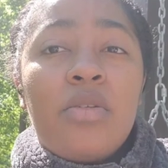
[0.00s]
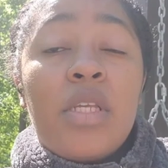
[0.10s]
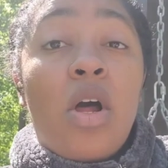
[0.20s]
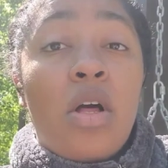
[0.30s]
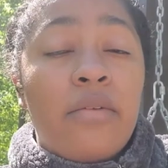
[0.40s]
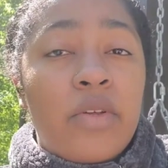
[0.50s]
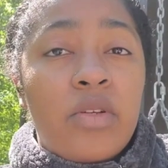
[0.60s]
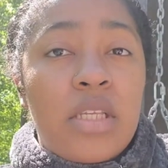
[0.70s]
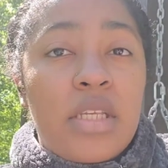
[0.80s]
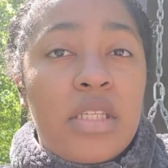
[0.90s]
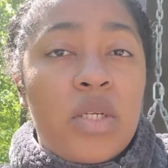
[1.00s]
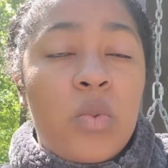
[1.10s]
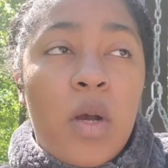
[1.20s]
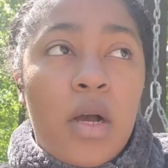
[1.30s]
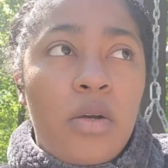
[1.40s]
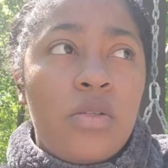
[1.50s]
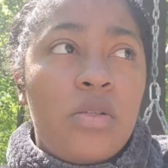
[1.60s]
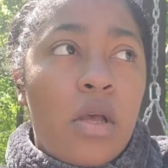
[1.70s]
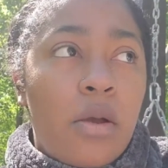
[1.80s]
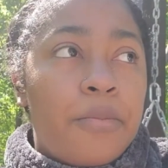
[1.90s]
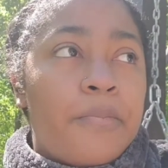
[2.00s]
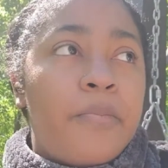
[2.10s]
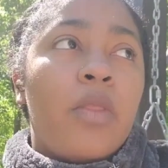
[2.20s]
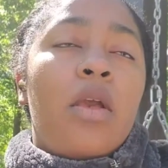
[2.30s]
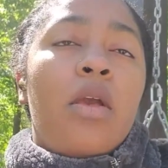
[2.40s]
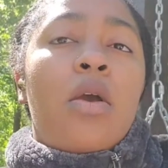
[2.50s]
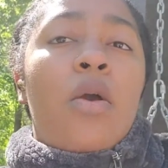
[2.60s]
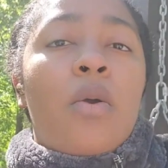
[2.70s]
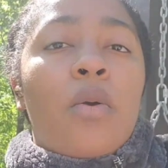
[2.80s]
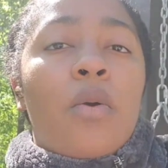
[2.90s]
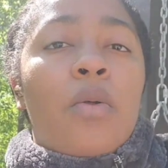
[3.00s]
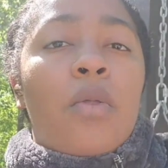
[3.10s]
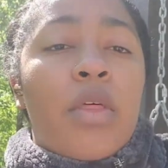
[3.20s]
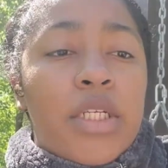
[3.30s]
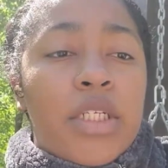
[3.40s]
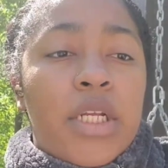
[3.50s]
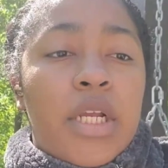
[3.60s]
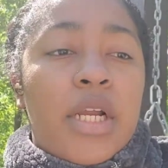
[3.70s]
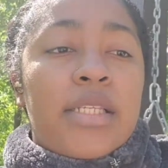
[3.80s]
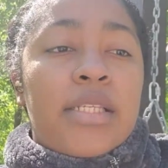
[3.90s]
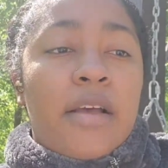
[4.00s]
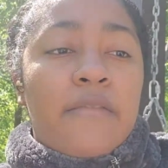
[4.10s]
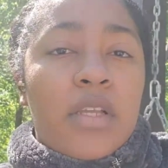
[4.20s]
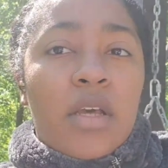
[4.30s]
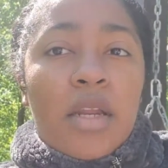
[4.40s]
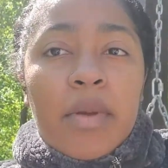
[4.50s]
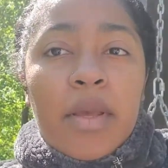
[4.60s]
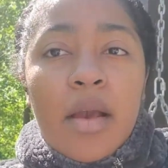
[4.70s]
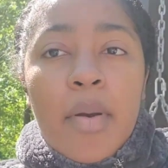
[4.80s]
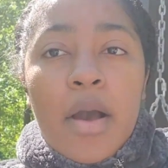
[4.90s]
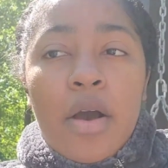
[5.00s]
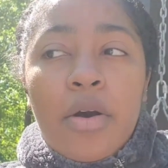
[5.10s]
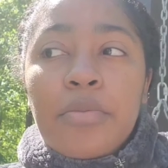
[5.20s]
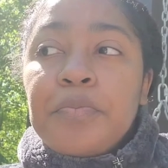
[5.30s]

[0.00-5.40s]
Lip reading: and all of those things did well. So this year is definitely going to be about